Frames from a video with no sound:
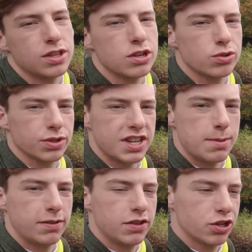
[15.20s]
the usual
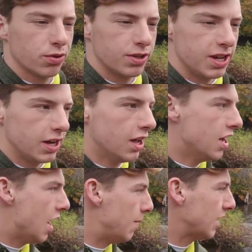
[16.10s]
salmon fishing routine.
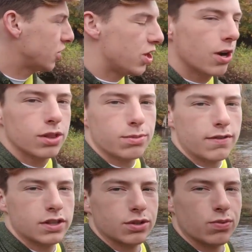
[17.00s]
I'm actually here at the
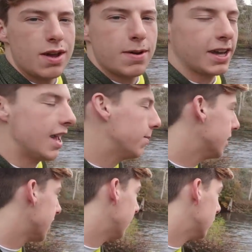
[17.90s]
river that's right by
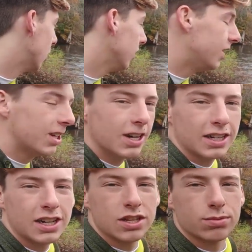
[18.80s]
campus. I've been totally
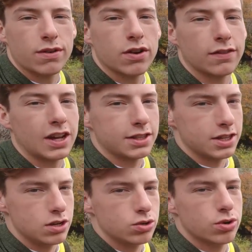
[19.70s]
neglecting this river. I've got this
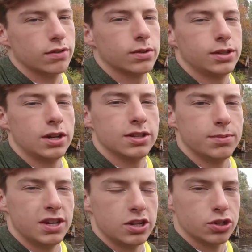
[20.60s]
huge river with tons of
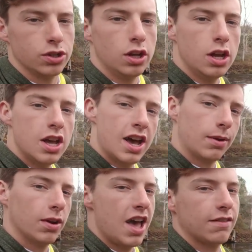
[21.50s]
potential, and I
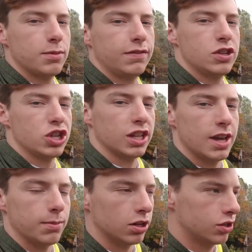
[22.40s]
really haven't been fishing it
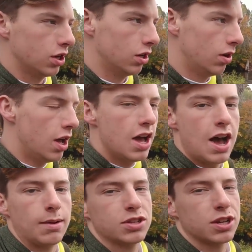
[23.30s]
that much. So
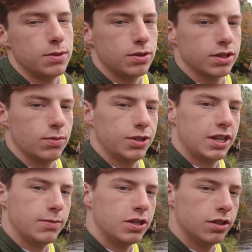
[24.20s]
I'm just gonna be doing some
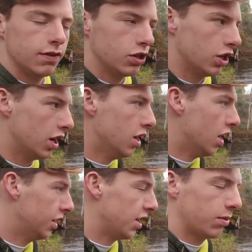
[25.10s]
multi-species fishing,
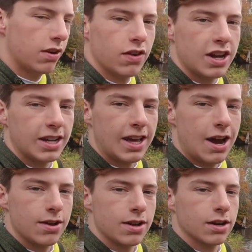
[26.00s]
take whatever I can get
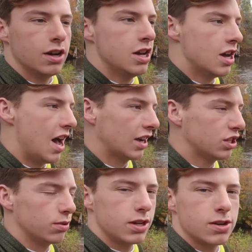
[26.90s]
out here. I
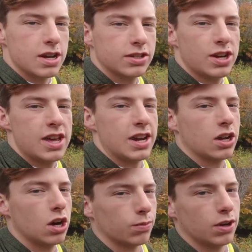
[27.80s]
actually was here yesterday and I
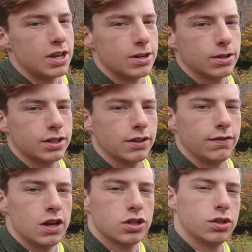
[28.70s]
caught a really interesting
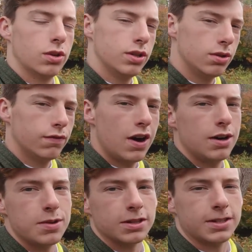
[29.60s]
fish. Those of you who
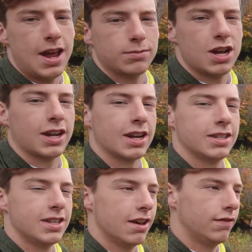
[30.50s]
follow me on Snapchat got to
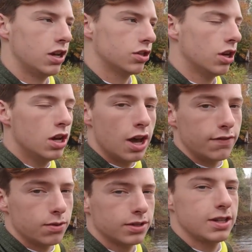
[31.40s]
see that fish. If
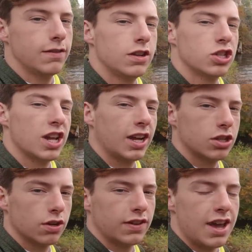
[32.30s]
you wanna see the fish that I
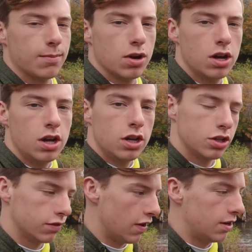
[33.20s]
catch off camera,
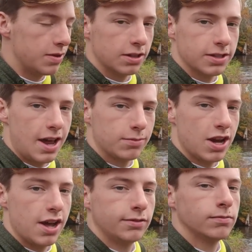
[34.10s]
just follow me on
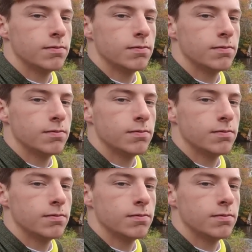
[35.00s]
Snapchat.